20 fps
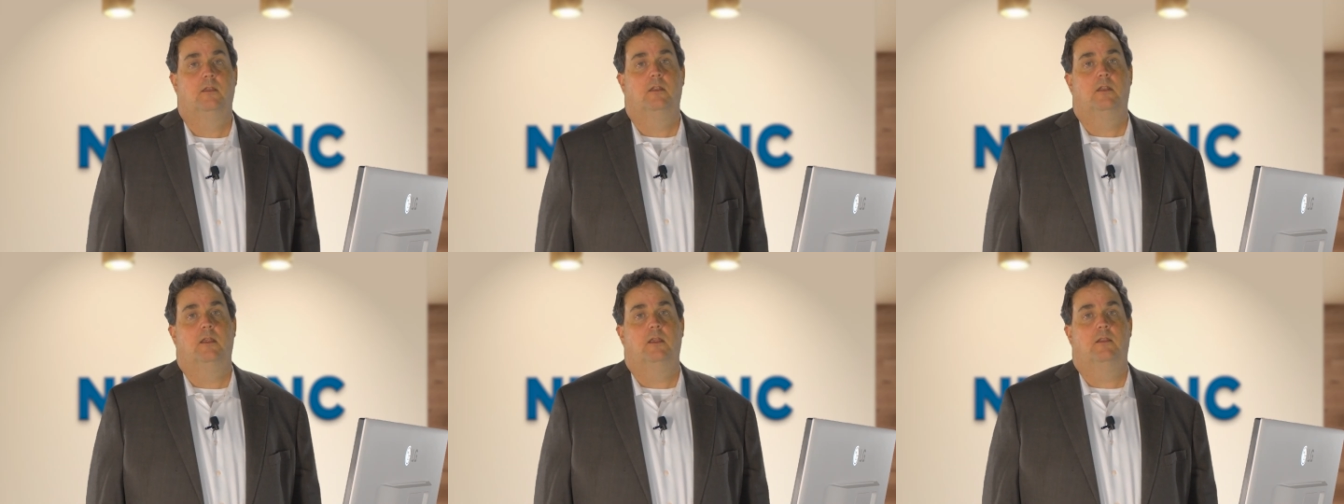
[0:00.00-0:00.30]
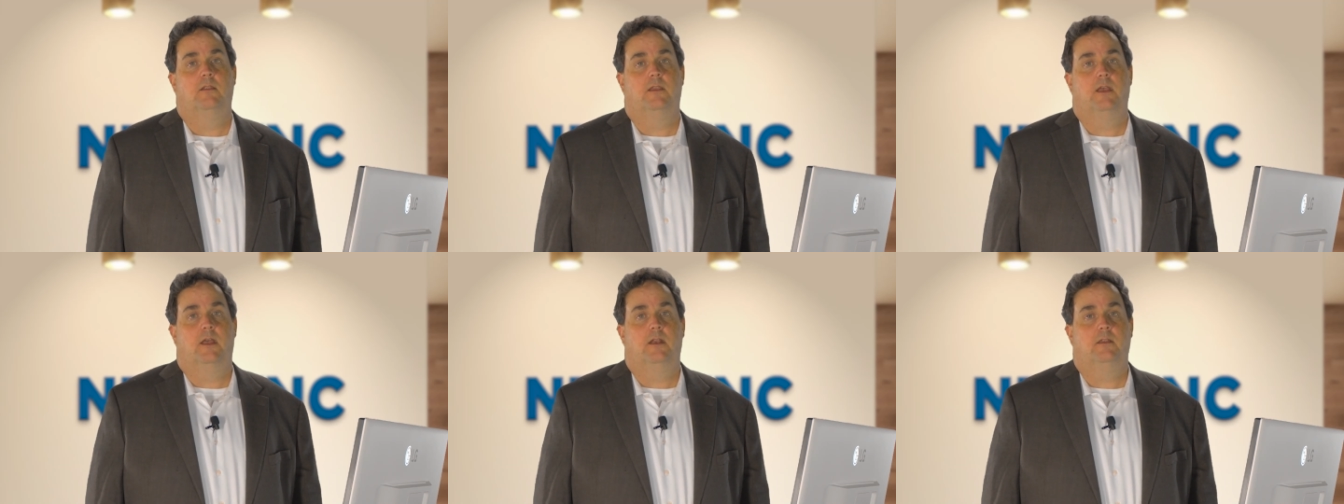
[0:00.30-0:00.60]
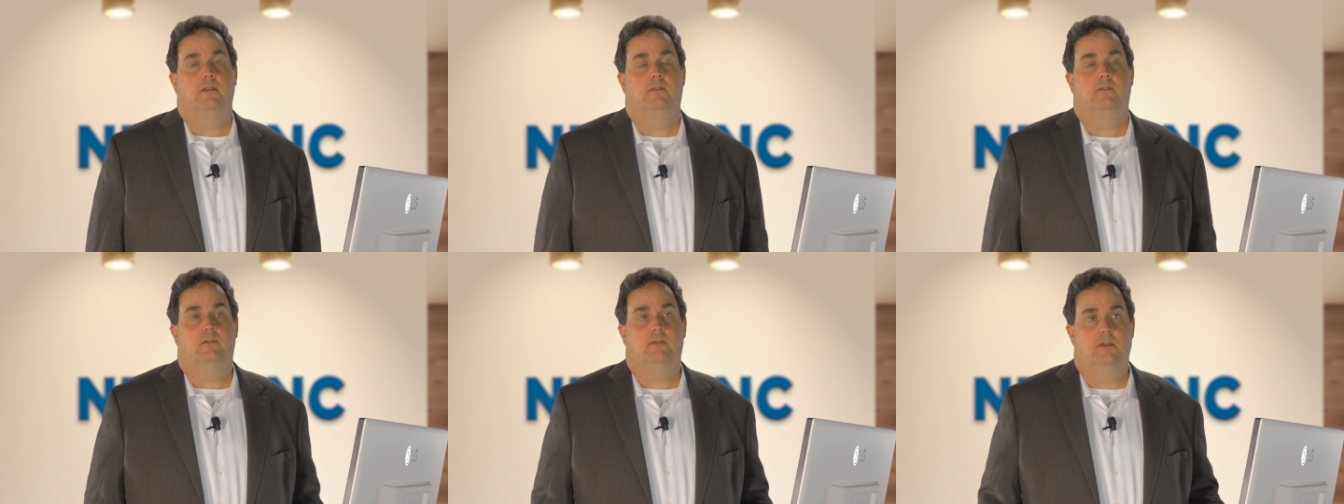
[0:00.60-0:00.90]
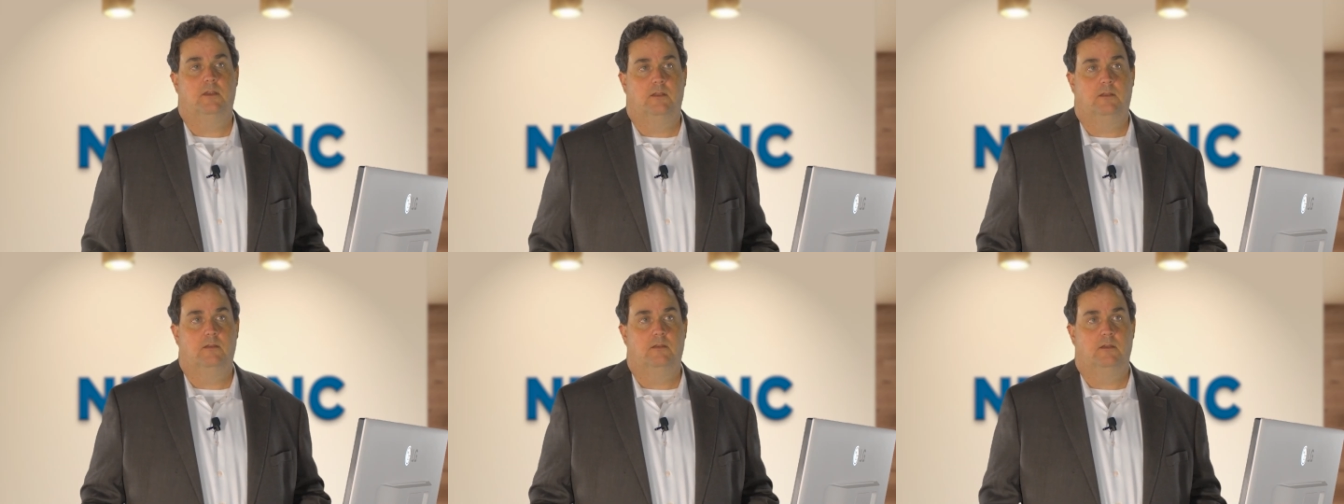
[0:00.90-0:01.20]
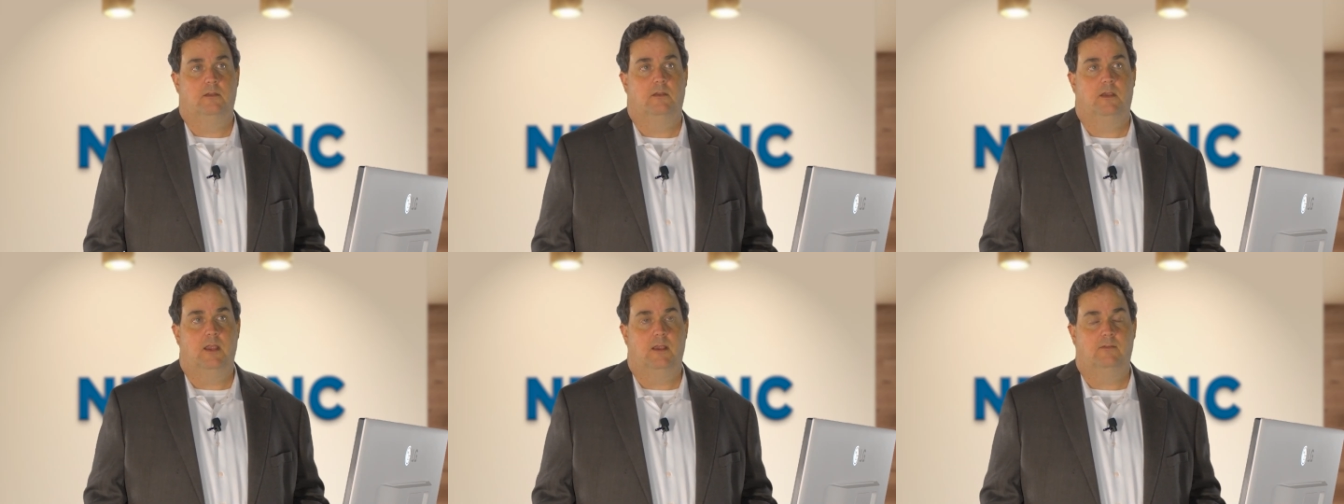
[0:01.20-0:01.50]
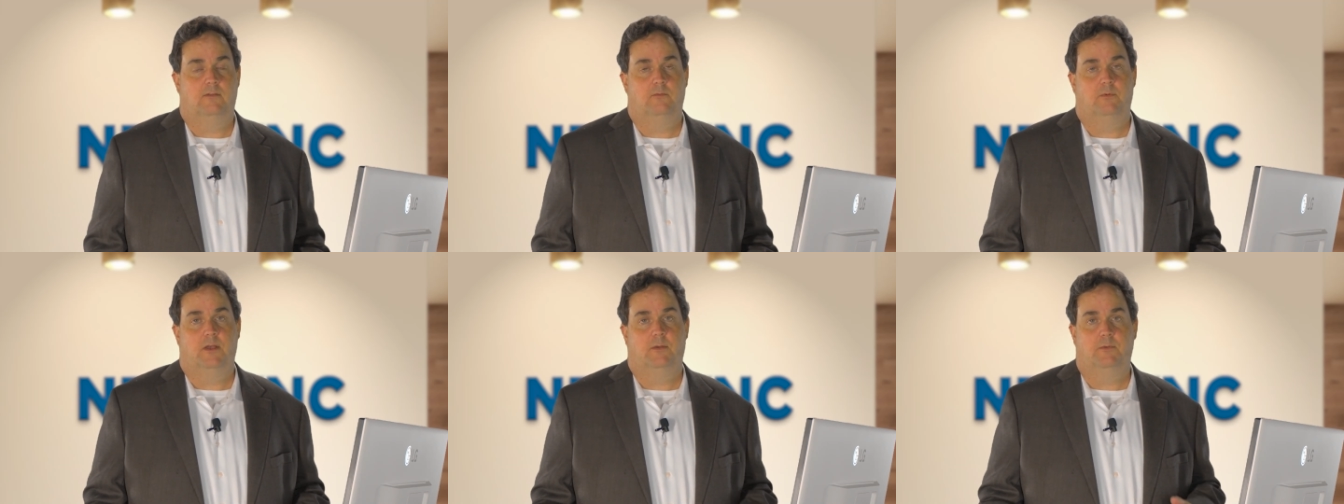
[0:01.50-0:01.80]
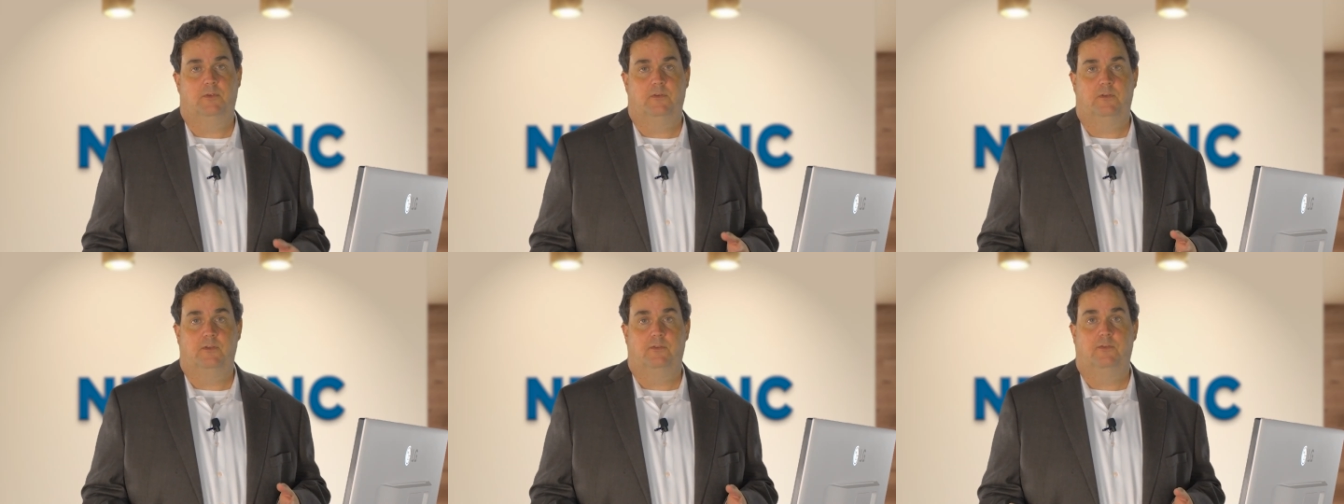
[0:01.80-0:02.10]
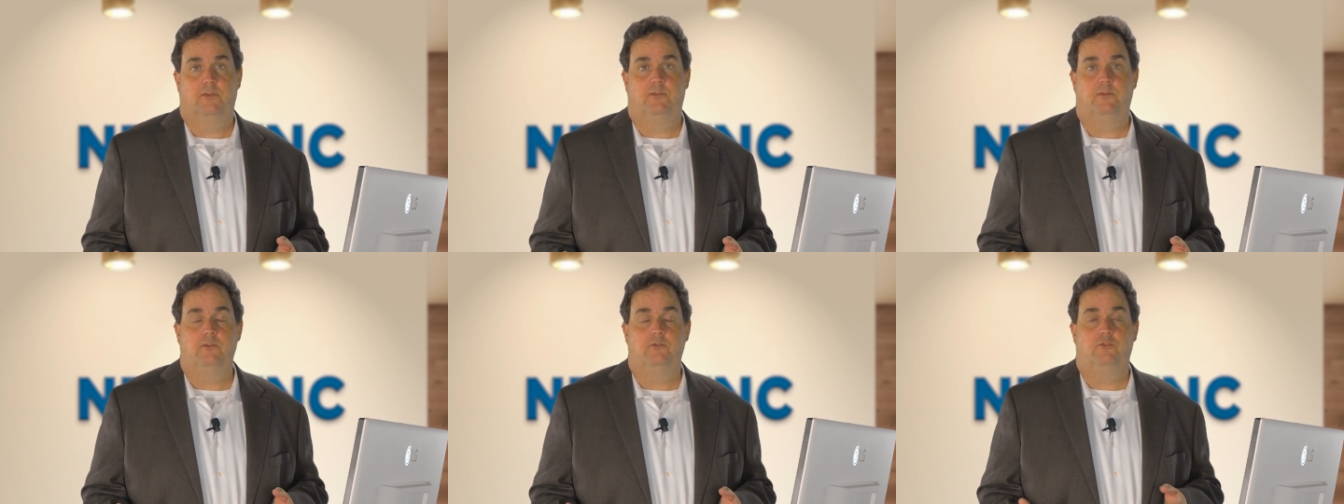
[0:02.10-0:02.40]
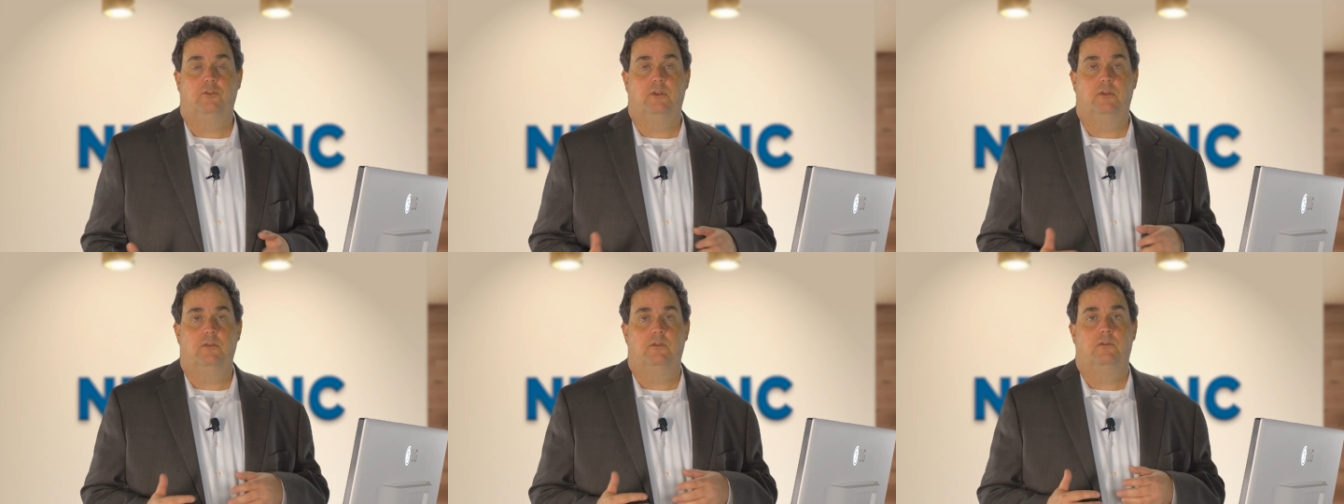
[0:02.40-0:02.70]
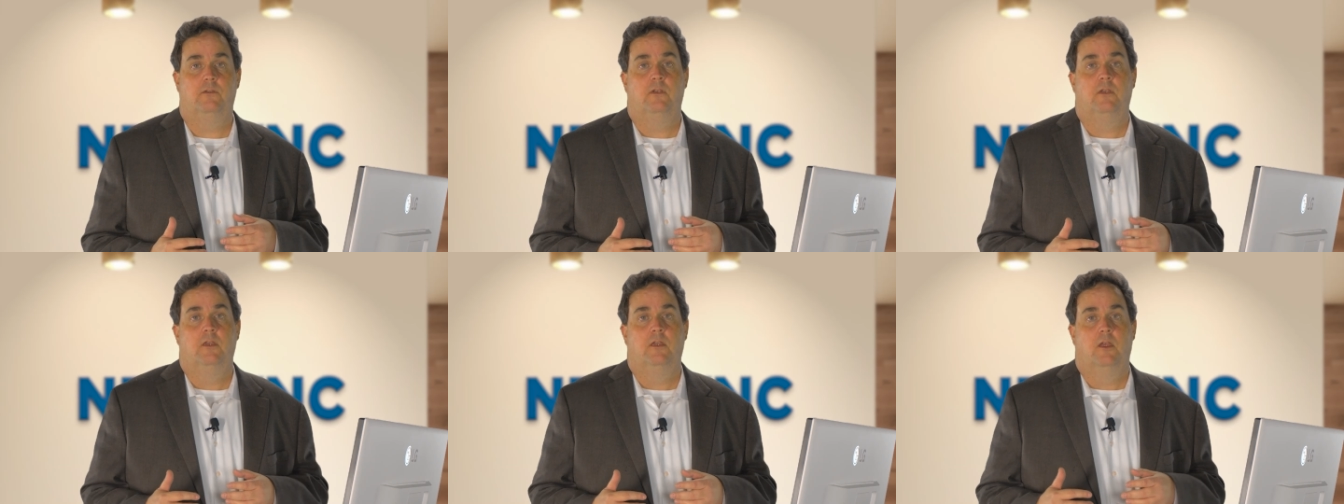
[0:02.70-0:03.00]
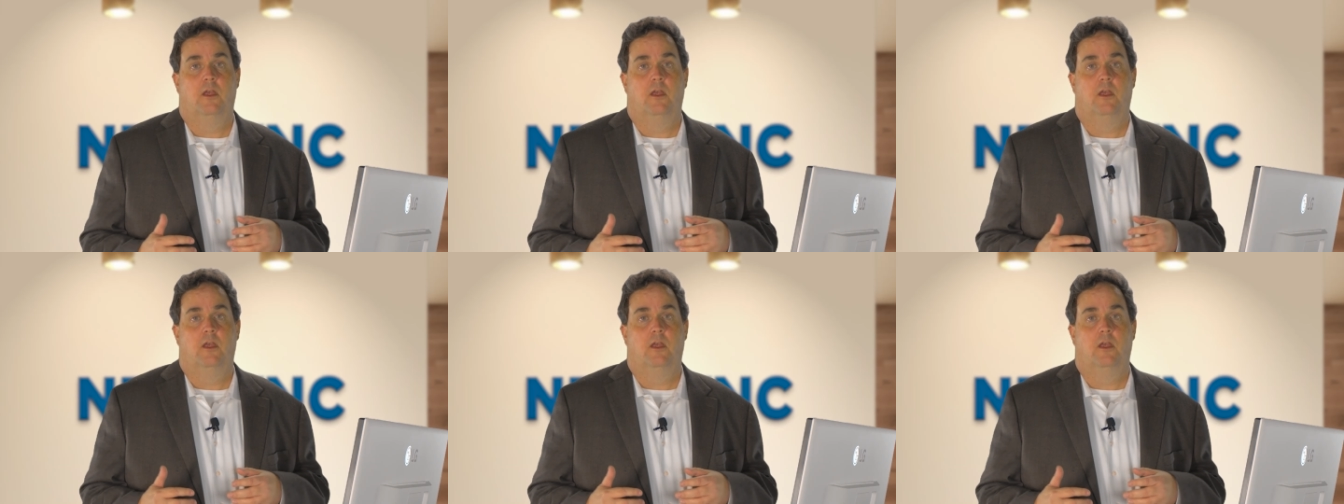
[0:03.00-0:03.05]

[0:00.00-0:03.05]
And that is, in case of public institutions,